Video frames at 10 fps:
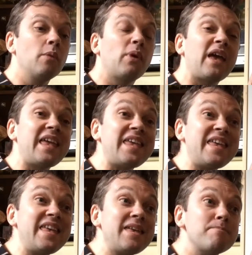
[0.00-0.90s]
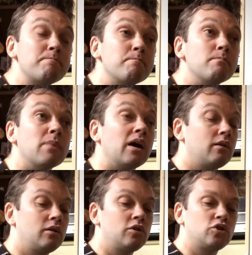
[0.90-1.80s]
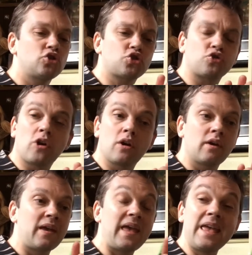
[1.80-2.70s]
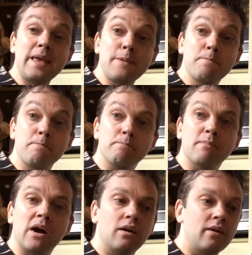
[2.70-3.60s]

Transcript: but im. Im.